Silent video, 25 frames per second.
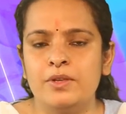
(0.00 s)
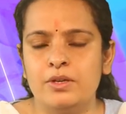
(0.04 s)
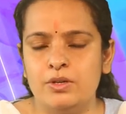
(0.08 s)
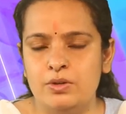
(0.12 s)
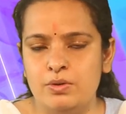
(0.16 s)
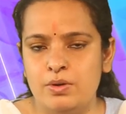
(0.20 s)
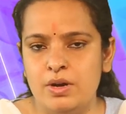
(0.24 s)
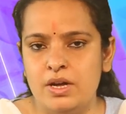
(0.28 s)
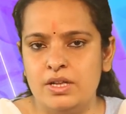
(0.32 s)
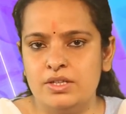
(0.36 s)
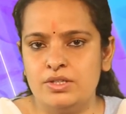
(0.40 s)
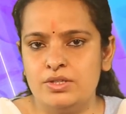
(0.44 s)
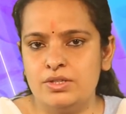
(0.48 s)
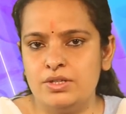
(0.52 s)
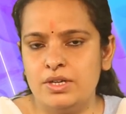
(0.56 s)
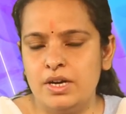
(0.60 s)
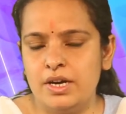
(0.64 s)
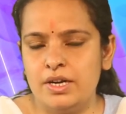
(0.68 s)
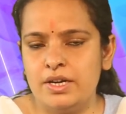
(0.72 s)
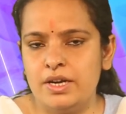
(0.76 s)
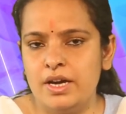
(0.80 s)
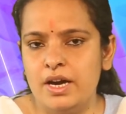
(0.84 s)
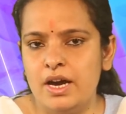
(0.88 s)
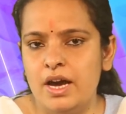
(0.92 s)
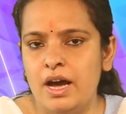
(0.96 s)
to
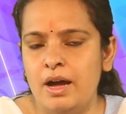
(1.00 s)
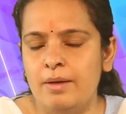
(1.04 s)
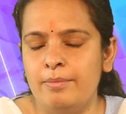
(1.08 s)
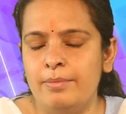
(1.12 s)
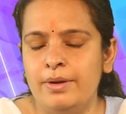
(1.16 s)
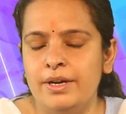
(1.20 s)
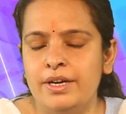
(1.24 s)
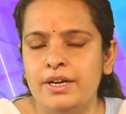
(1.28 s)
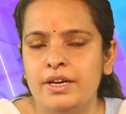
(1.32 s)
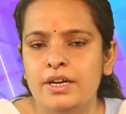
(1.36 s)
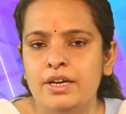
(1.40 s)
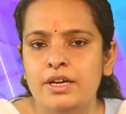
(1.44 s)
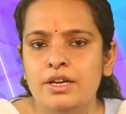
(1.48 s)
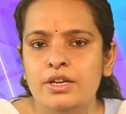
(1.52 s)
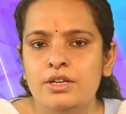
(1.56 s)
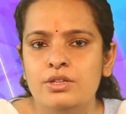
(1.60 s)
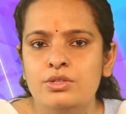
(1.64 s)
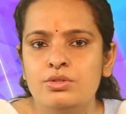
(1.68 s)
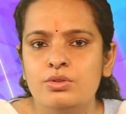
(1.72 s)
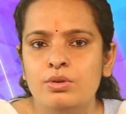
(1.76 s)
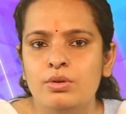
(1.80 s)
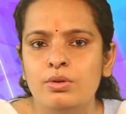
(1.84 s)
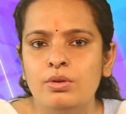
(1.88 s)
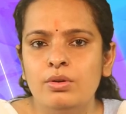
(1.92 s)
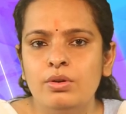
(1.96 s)
construct a garment.
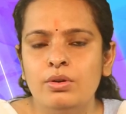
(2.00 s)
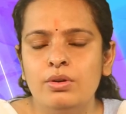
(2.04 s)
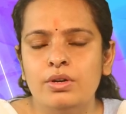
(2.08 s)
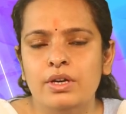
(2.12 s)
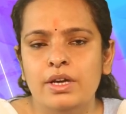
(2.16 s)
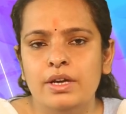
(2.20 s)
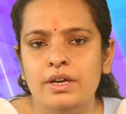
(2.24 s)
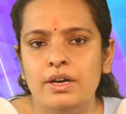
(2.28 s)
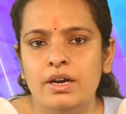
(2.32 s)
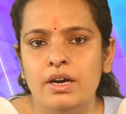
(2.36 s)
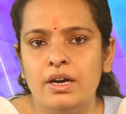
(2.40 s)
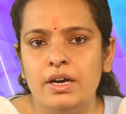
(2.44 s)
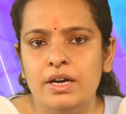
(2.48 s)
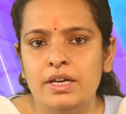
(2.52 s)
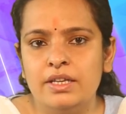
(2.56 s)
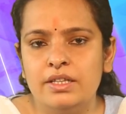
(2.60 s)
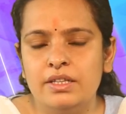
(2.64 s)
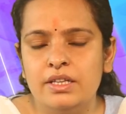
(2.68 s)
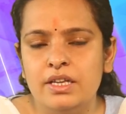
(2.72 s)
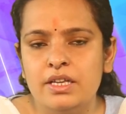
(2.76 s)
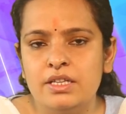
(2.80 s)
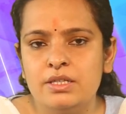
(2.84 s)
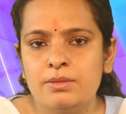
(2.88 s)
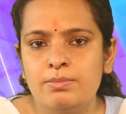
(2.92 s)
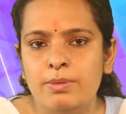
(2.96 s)
So
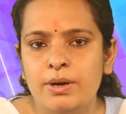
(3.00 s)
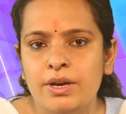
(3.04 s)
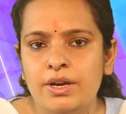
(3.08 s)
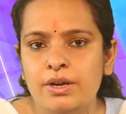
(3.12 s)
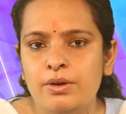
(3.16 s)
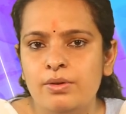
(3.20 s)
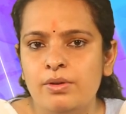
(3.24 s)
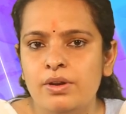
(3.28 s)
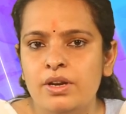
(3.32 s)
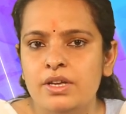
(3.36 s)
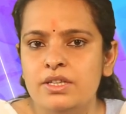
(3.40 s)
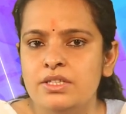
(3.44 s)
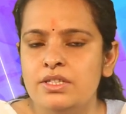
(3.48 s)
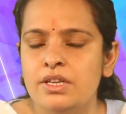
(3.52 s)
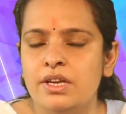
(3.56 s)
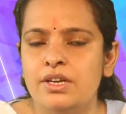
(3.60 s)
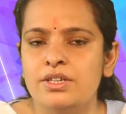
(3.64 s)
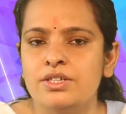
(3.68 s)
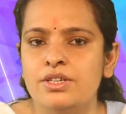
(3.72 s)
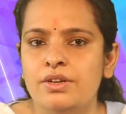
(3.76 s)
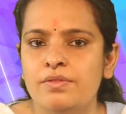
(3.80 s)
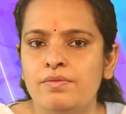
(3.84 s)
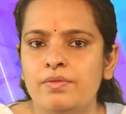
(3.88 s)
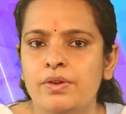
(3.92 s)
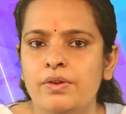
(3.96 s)
in this particular
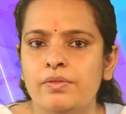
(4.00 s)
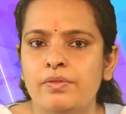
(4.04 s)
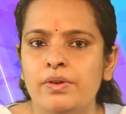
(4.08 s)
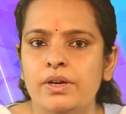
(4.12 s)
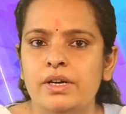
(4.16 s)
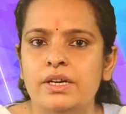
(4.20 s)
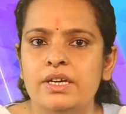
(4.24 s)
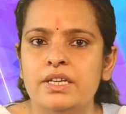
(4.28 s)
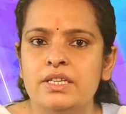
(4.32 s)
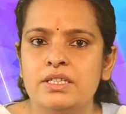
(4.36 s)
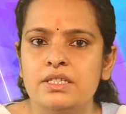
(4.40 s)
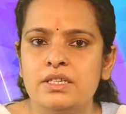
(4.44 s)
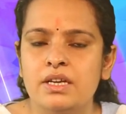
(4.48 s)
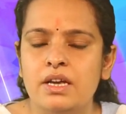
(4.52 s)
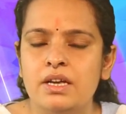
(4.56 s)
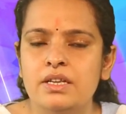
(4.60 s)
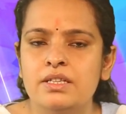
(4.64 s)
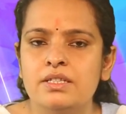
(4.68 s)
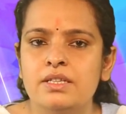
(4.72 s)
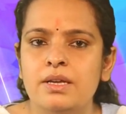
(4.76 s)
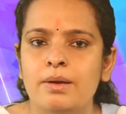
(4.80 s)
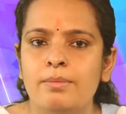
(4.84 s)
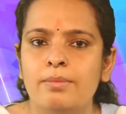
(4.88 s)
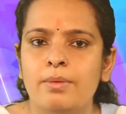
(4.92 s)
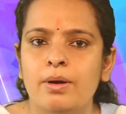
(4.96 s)
session we will
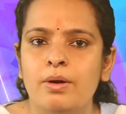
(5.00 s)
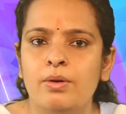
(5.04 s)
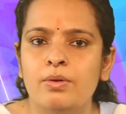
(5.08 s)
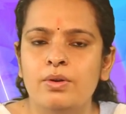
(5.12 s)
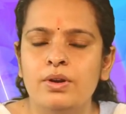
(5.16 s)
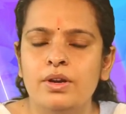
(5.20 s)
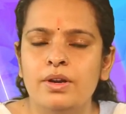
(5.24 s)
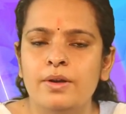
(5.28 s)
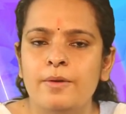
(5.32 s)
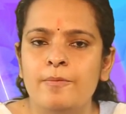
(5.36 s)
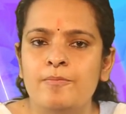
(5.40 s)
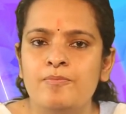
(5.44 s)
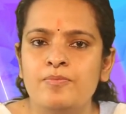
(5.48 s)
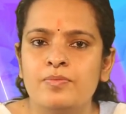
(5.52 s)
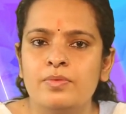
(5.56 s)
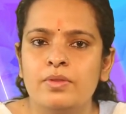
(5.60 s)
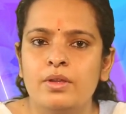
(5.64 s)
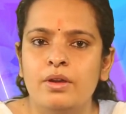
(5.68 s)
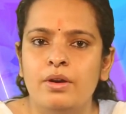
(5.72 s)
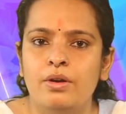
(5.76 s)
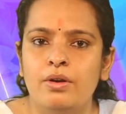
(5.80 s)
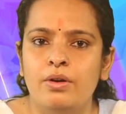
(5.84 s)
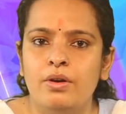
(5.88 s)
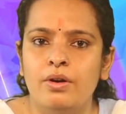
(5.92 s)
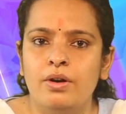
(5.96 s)
discuss about
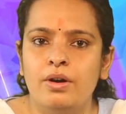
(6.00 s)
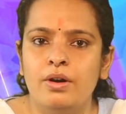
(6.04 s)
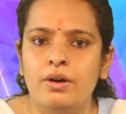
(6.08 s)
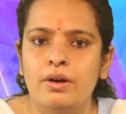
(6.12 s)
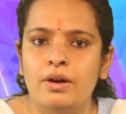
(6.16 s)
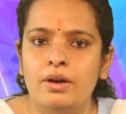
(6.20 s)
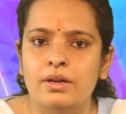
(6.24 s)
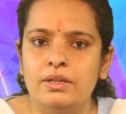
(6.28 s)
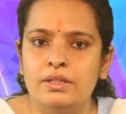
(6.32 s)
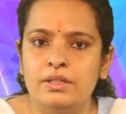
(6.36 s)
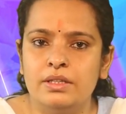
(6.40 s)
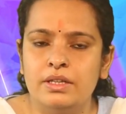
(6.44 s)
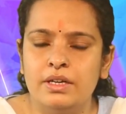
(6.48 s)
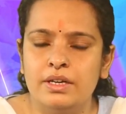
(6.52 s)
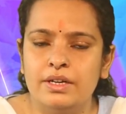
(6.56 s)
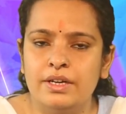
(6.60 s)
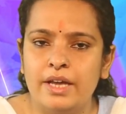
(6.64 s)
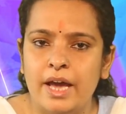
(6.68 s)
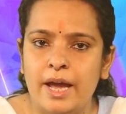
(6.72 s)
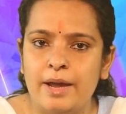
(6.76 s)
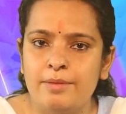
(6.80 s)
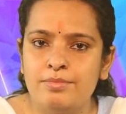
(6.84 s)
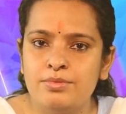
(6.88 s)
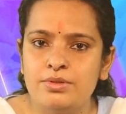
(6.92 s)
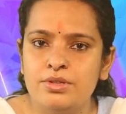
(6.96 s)
the
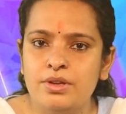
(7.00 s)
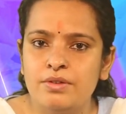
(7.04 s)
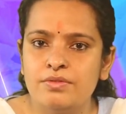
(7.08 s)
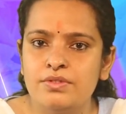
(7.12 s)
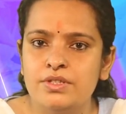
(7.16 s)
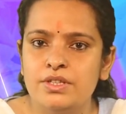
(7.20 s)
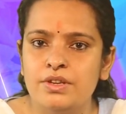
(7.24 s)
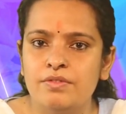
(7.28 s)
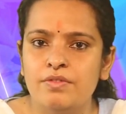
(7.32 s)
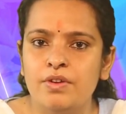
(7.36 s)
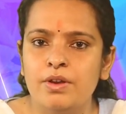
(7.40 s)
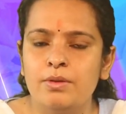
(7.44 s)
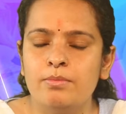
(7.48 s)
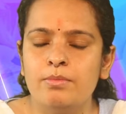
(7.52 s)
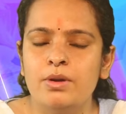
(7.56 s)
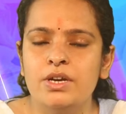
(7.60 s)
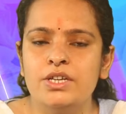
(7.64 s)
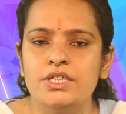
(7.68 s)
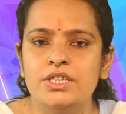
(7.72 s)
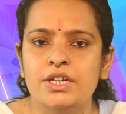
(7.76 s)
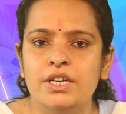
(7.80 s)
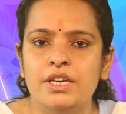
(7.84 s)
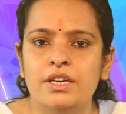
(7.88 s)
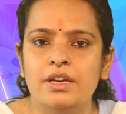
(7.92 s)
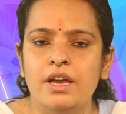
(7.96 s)
types of sewing
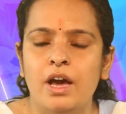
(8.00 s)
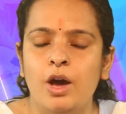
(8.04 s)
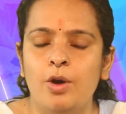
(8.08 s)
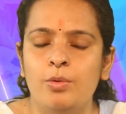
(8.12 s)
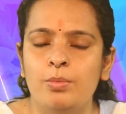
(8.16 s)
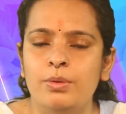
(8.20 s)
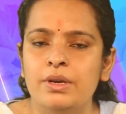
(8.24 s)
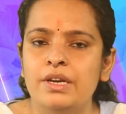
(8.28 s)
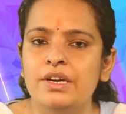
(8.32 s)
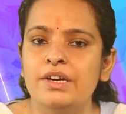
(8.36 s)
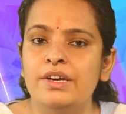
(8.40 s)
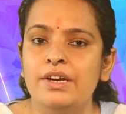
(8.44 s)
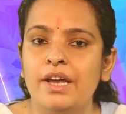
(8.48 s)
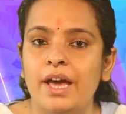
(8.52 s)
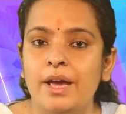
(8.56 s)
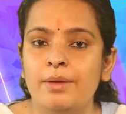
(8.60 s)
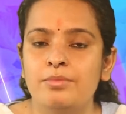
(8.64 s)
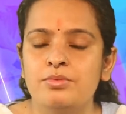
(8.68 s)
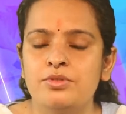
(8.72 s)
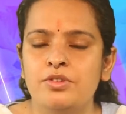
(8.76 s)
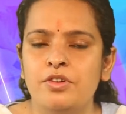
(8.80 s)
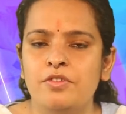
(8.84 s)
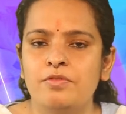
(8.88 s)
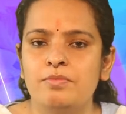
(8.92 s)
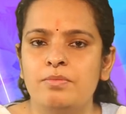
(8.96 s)
machine, how many
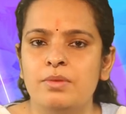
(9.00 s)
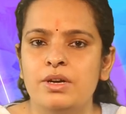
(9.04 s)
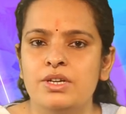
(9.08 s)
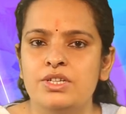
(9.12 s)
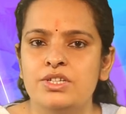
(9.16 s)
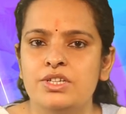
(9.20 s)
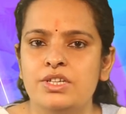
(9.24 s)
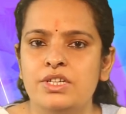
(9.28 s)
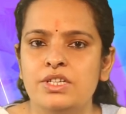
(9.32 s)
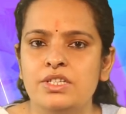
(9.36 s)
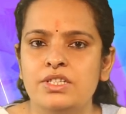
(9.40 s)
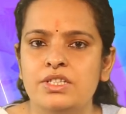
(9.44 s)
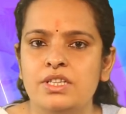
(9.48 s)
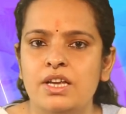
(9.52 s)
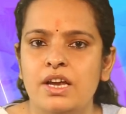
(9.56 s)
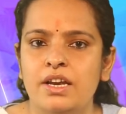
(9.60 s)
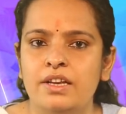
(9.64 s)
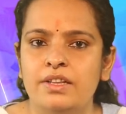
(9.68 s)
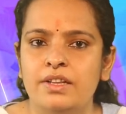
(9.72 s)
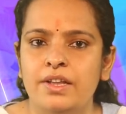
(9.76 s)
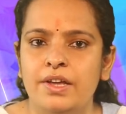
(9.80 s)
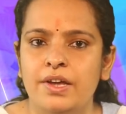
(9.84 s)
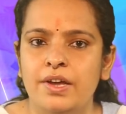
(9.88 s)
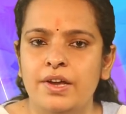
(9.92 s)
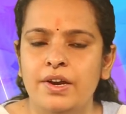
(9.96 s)
types of machines
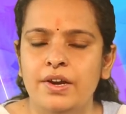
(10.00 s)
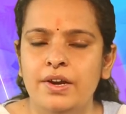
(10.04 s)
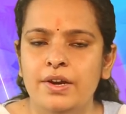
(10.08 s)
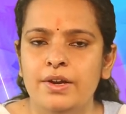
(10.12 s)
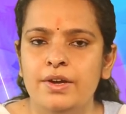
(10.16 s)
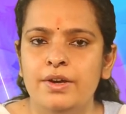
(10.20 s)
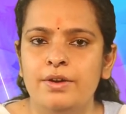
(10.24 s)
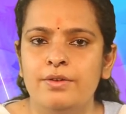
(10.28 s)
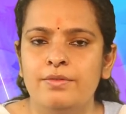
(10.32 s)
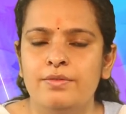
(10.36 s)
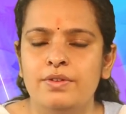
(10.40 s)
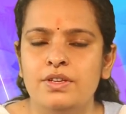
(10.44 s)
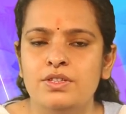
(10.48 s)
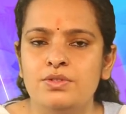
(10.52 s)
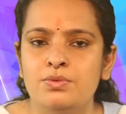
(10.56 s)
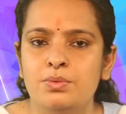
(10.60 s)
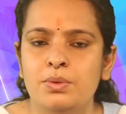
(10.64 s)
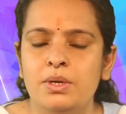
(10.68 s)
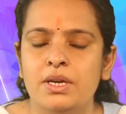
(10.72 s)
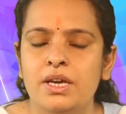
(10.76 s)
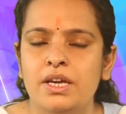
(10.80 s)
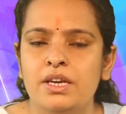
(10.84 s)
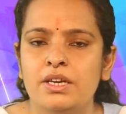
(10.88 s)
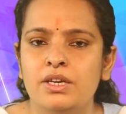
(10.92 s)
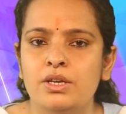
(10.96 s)
are there which
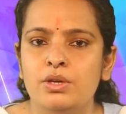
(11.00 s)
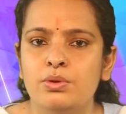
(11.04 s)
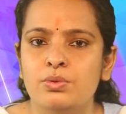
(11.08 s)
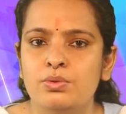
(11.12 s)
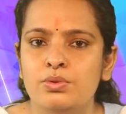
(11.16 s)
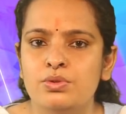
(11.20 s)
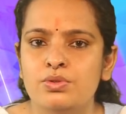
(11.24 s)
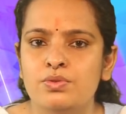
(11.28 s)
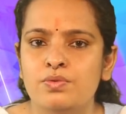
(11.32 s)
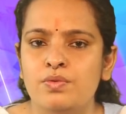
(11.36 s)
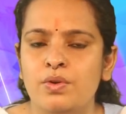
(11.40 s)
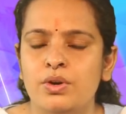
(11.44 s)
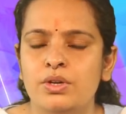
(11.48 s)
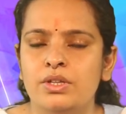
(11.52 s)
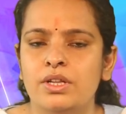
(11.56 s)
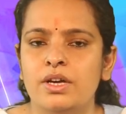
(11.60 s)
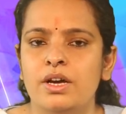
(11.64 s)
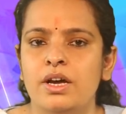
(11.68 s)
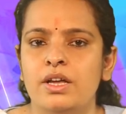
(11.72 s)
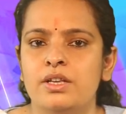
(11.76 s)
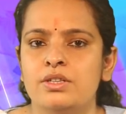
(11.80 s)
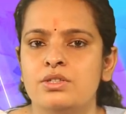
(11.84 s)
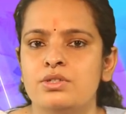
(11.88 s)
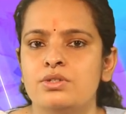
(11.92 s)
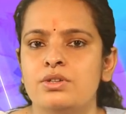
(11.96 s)
we can use for the
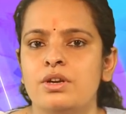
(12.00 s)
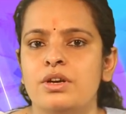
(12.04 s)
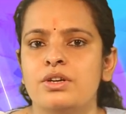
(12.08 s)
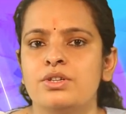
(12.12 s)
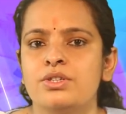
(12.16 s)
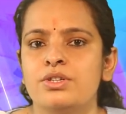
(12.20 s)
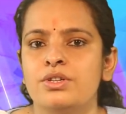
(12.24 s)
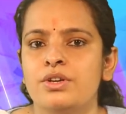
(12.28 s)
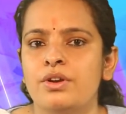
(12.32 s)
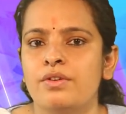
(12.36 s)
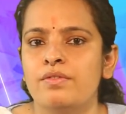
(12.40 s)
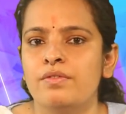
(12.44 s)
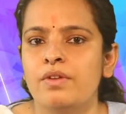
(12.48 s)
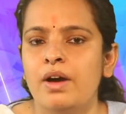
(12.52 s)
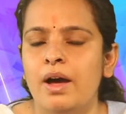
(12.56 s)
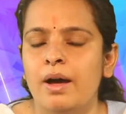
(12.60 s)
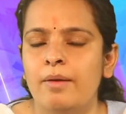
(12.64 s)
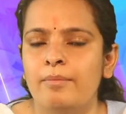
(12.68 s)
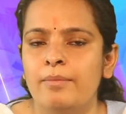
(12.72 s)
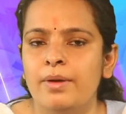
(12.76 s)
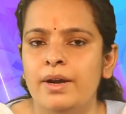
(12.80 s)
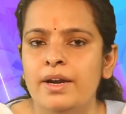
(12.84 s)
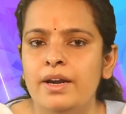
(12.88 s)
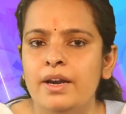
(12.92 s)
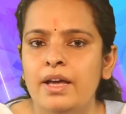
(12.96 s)
construction of
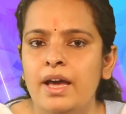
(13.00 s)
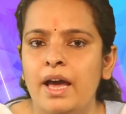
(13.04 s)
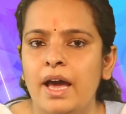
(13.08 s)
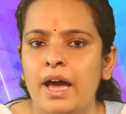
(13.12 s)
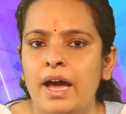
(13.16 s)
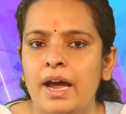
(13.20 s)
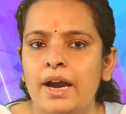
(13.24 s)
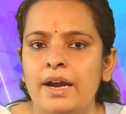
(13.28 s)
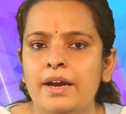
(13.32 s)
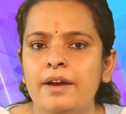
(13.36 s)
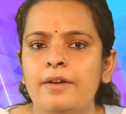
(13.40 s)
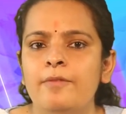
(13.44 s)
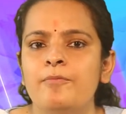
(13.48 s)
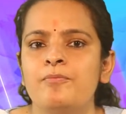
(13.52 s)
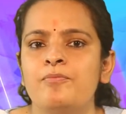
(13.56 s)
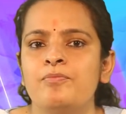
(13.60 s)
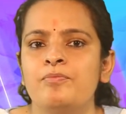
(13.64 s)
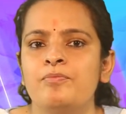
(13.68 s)
garment, and